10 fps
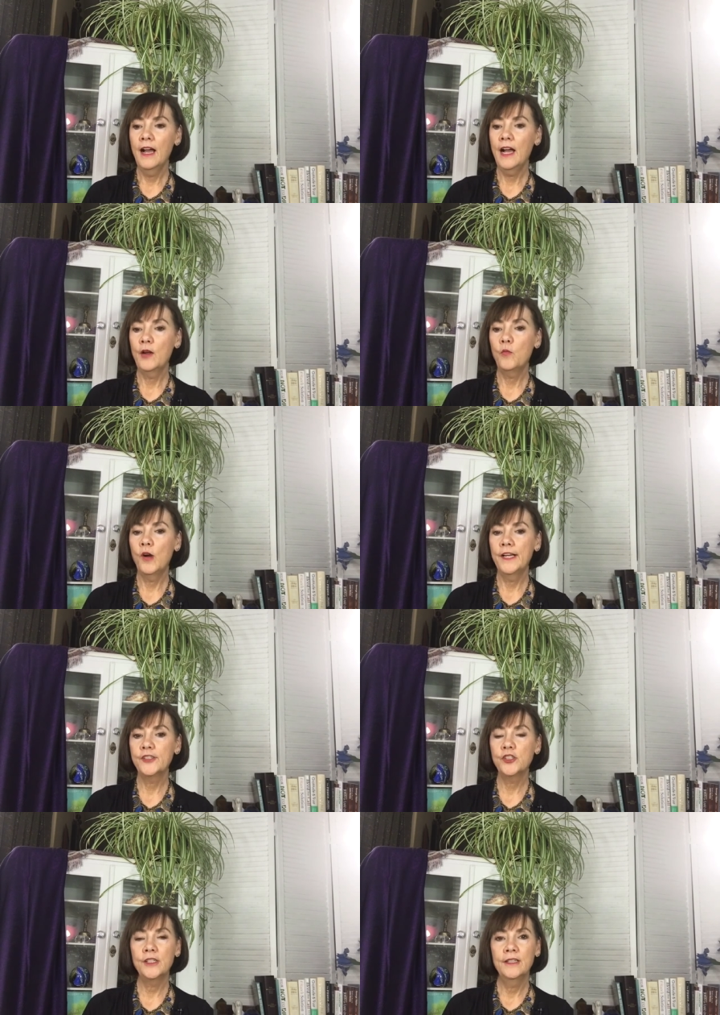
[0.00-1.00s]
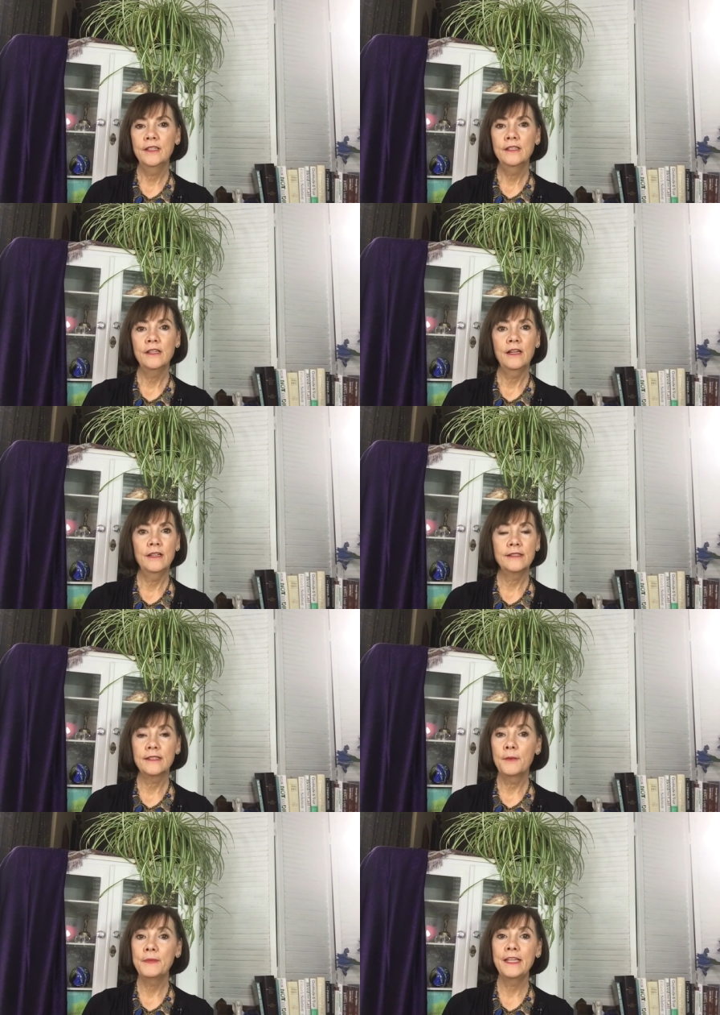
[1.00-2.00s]
I watched uh,
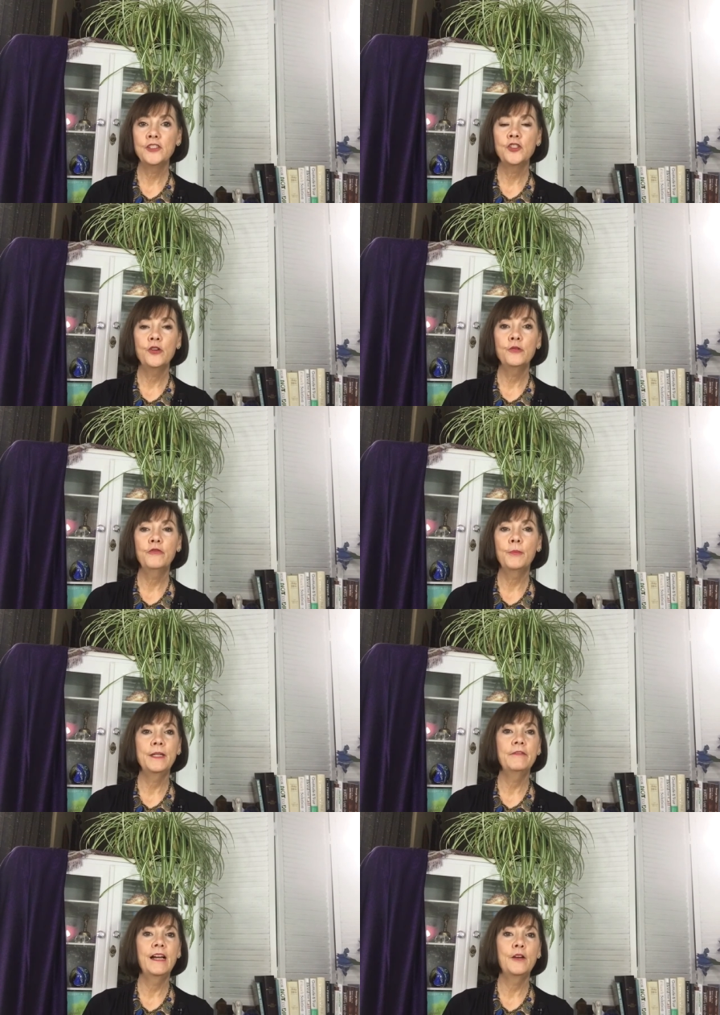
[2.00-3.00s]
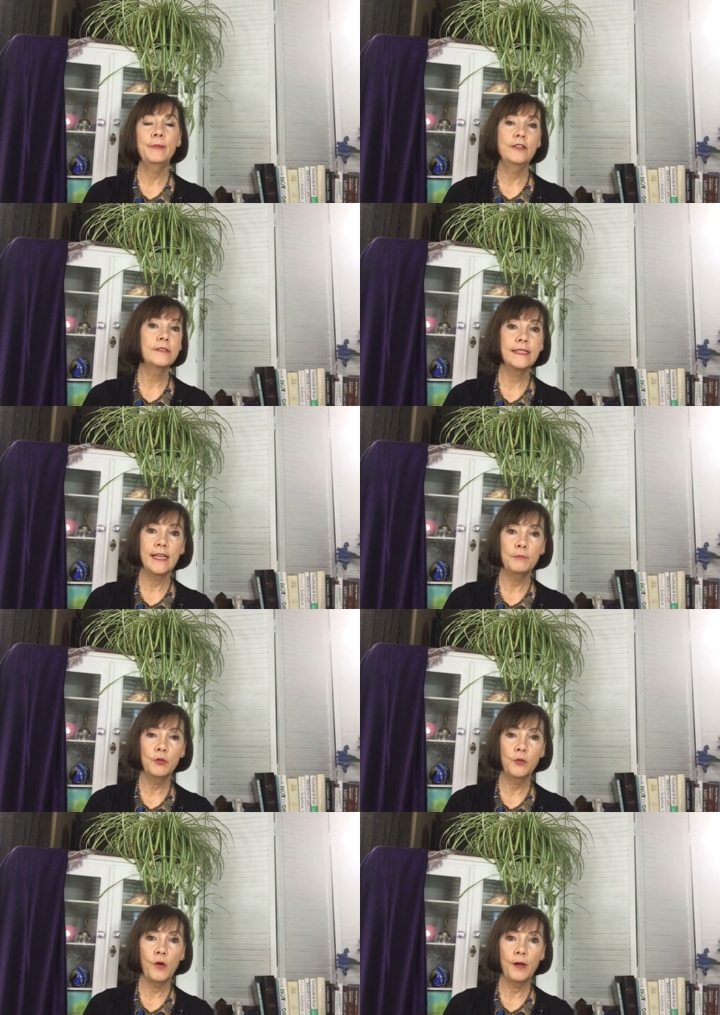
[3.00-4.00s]
some that showed from an environmental
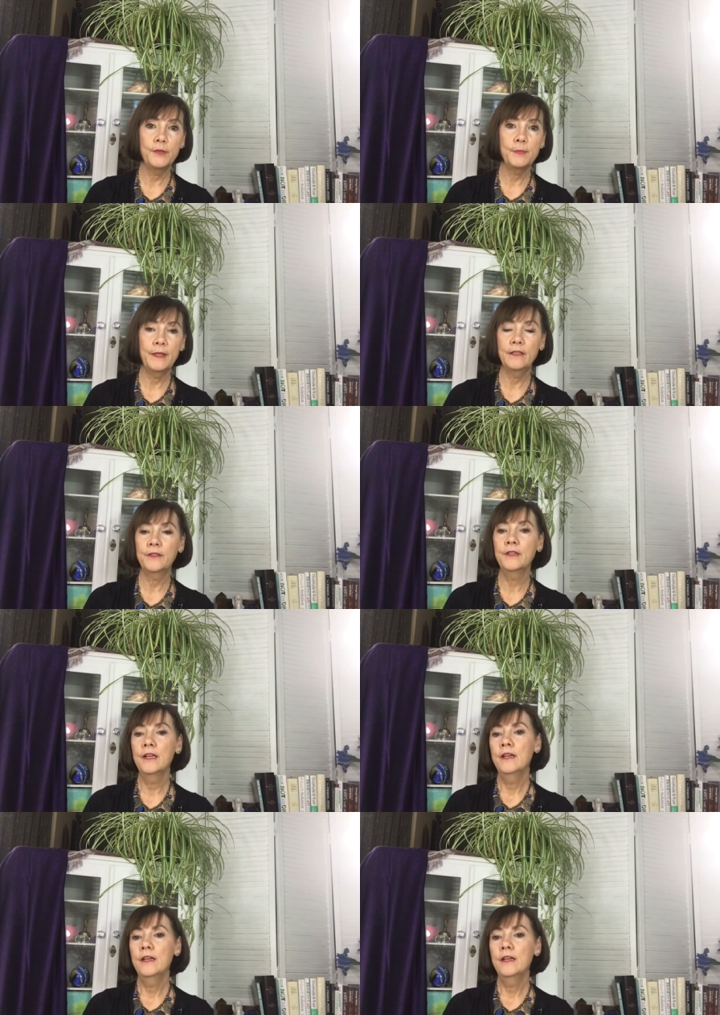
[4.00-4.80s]
standpoint why it was better,